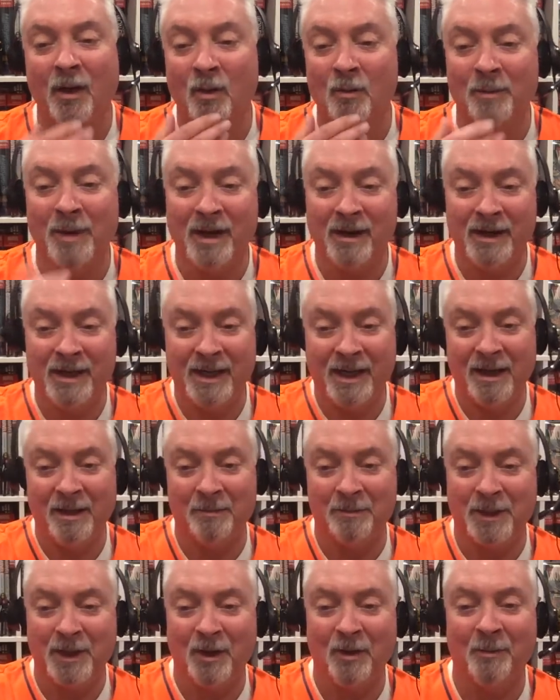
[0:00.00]
Oh, Mary
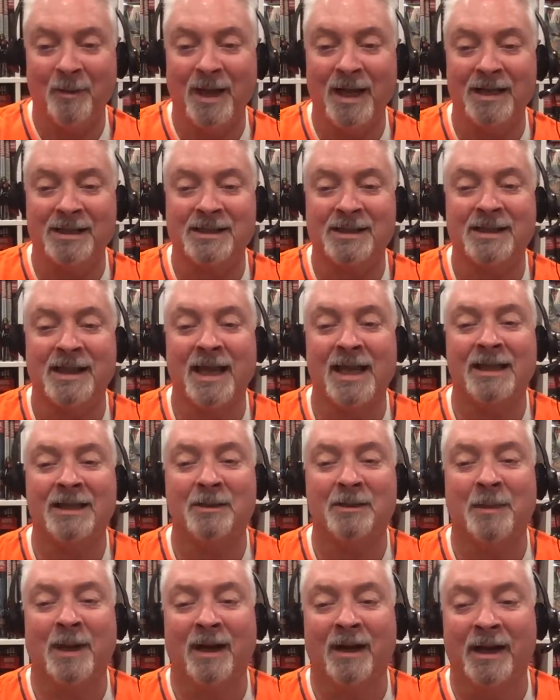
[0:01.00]
M, go Mets.
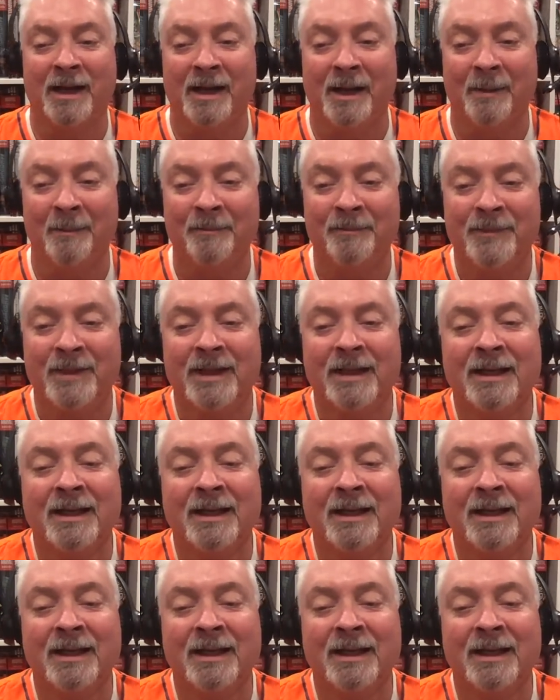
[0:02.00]
Thank you, Mary M.